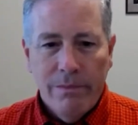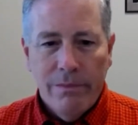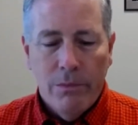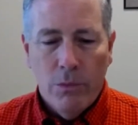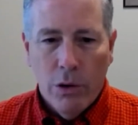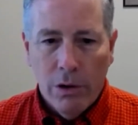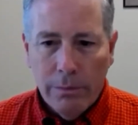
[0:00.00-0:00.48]

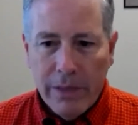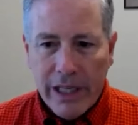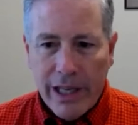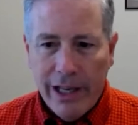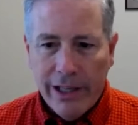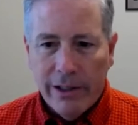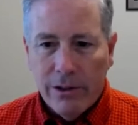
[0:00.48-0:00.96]
We're
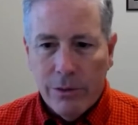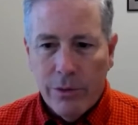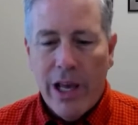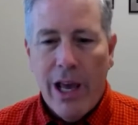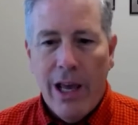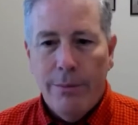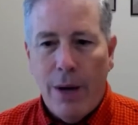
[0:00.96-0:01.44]
mechanical.
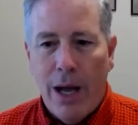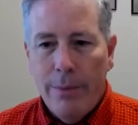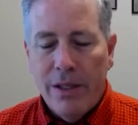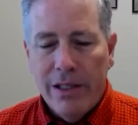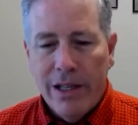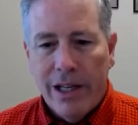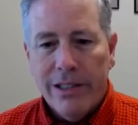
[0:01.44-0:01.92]
We hang
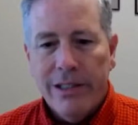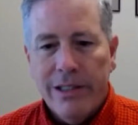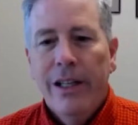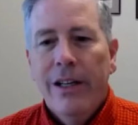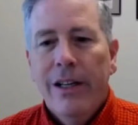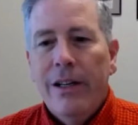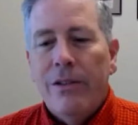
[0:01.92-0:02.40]
pipe and duct,
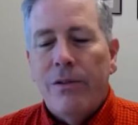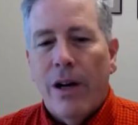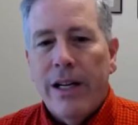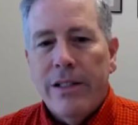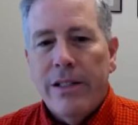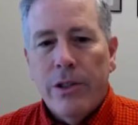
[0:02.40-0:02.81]
right?